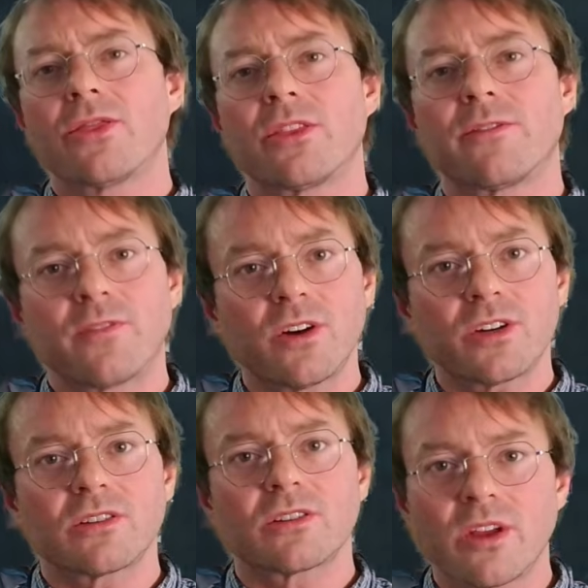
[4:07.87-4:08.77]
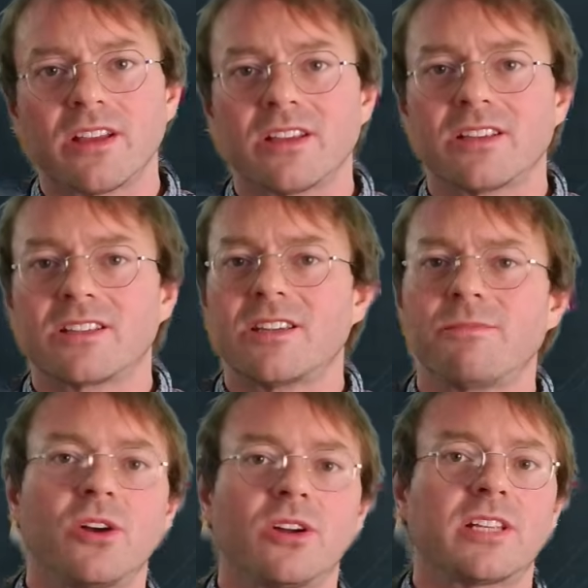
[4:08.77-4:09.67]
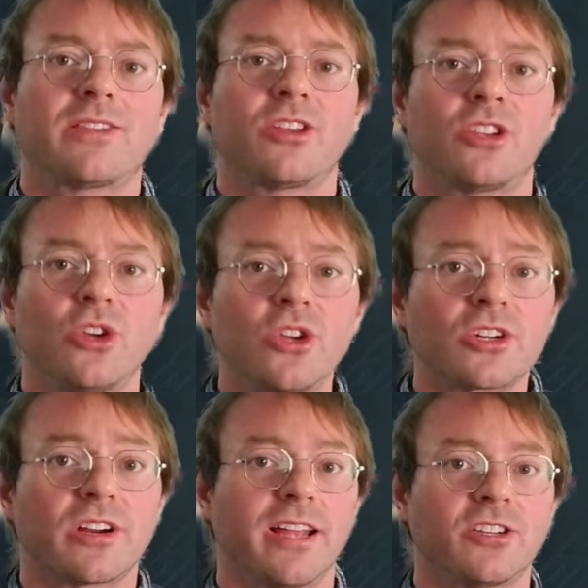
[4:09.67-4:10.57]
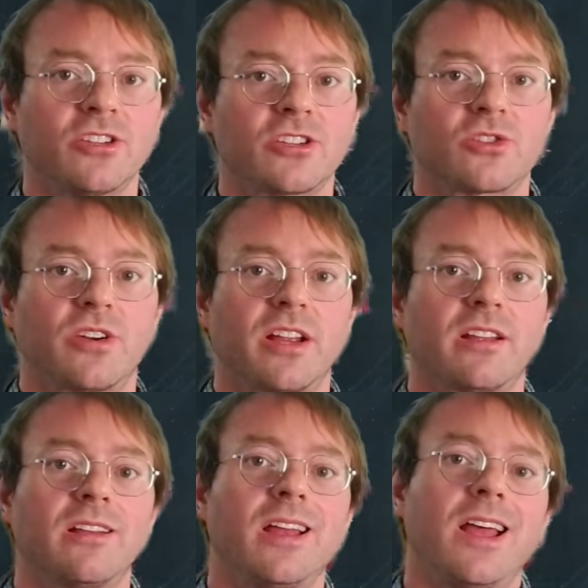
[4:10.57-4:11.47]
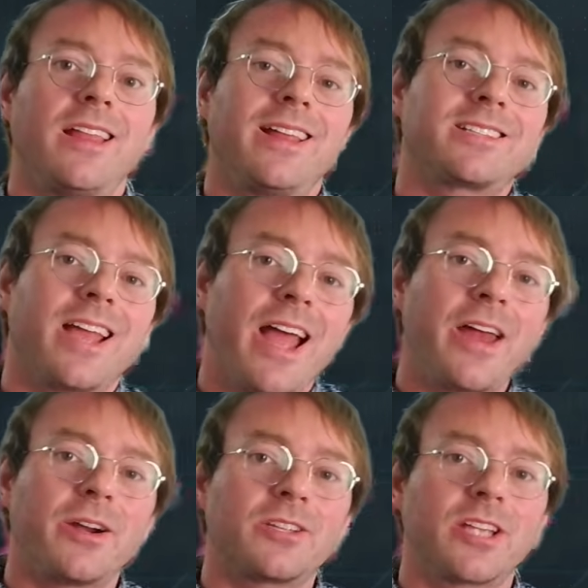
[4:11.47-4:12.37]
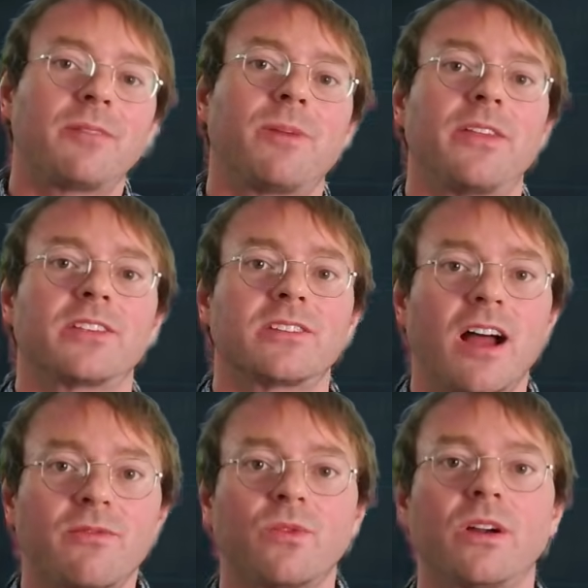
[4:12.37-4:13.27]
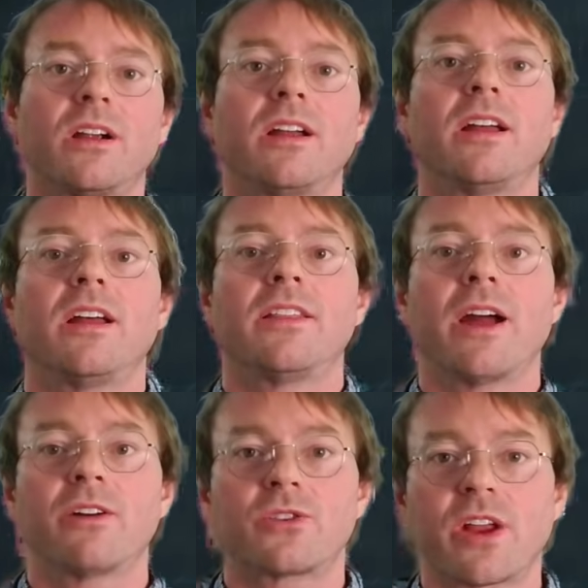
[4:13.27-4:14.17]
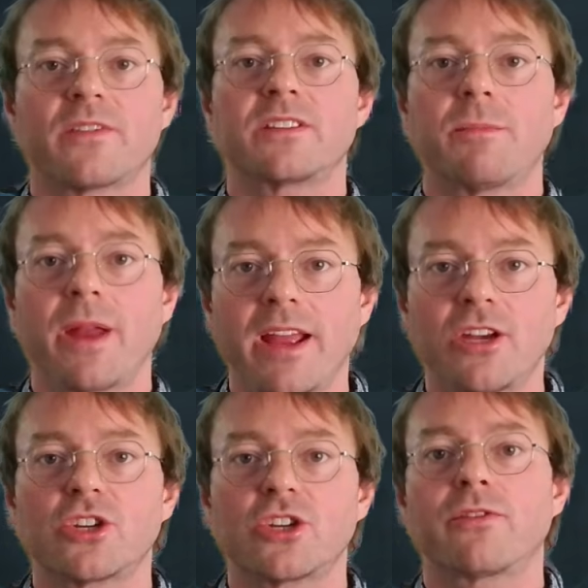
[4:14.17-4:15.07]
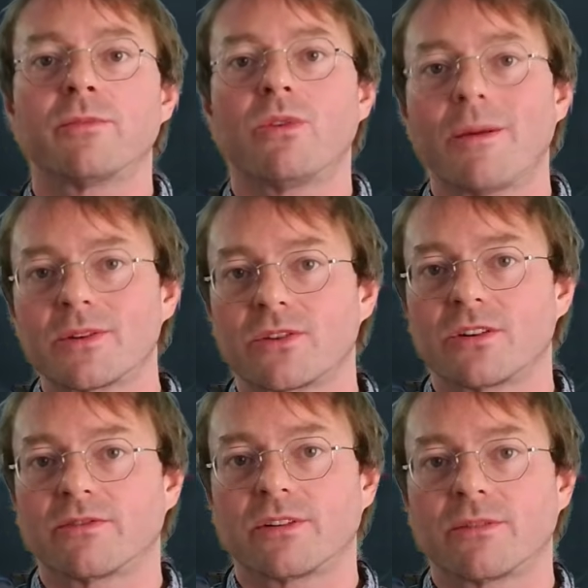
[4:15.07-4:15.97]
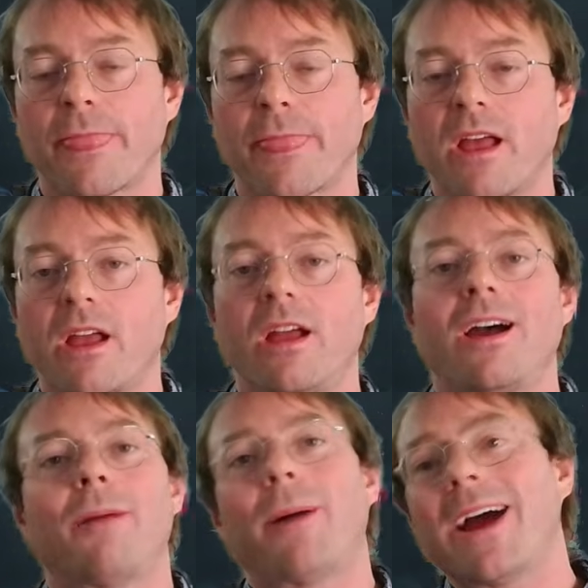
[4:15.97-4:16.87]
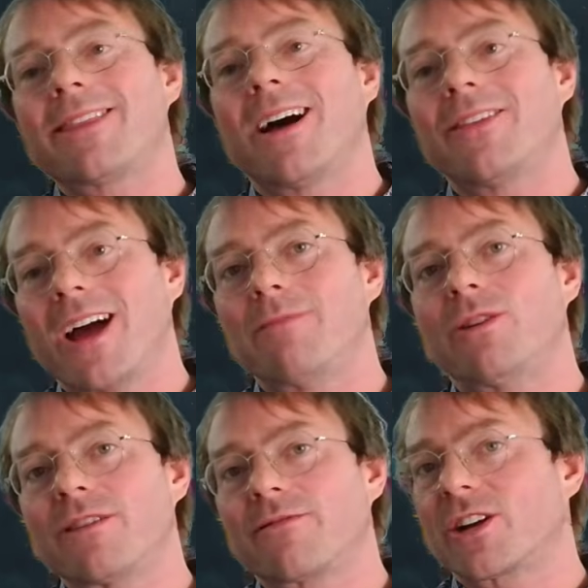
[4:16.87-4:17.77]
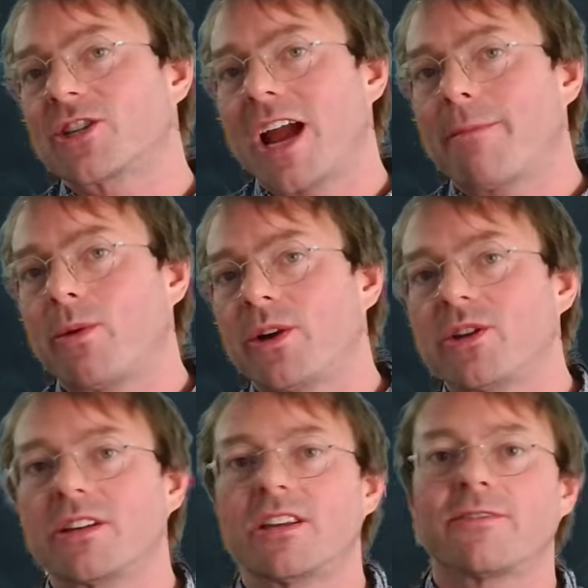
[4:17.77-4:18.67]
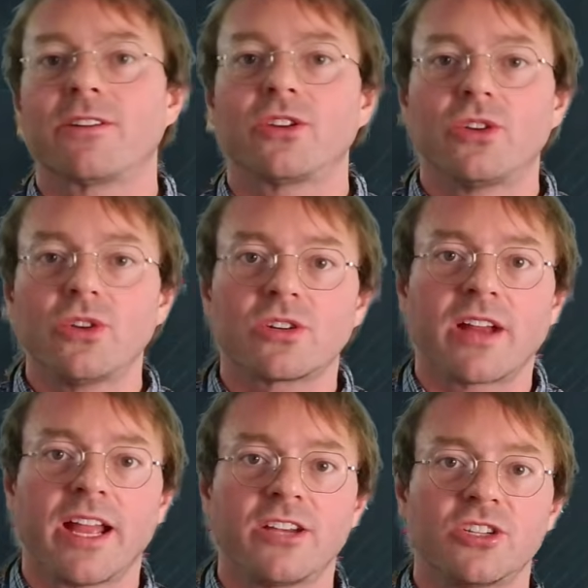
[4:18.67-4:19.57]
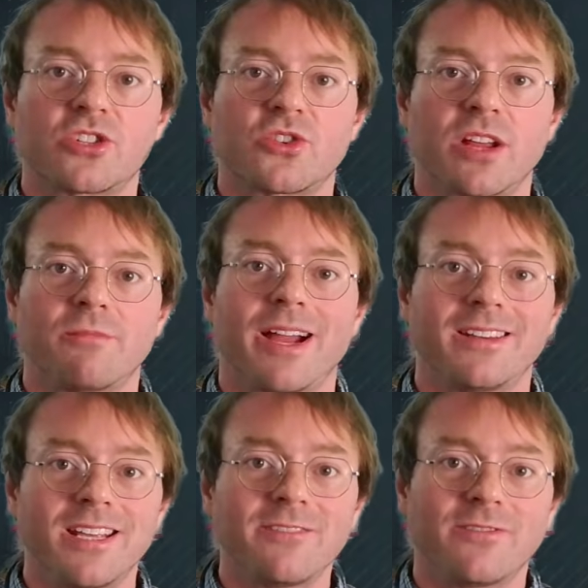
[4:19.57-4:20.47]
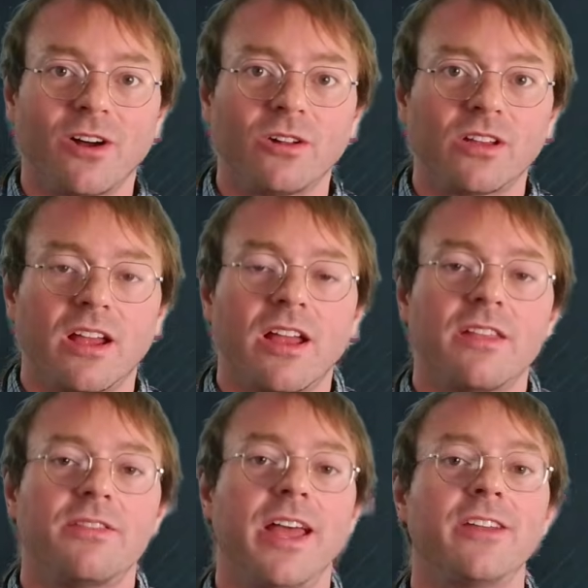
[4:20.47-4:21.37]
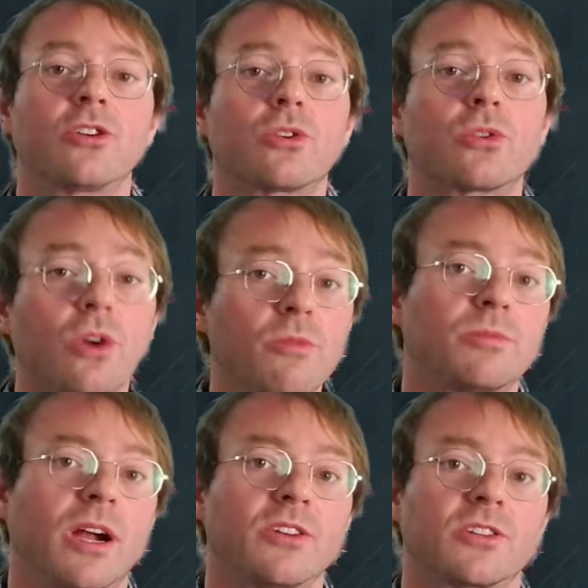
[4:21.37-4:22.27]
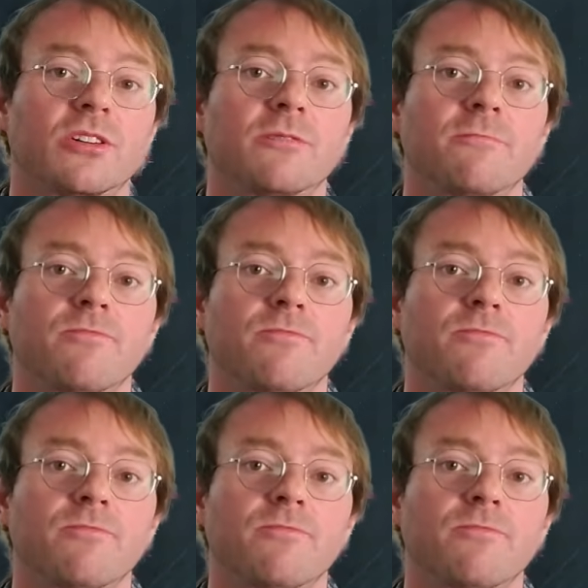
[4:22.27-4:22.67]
The first cloaking simply looked at the user agent string. That's a header sent by the software that retrieves the page from a web server. A Python library, for example, would use a different user agent string by default than Chrome browser.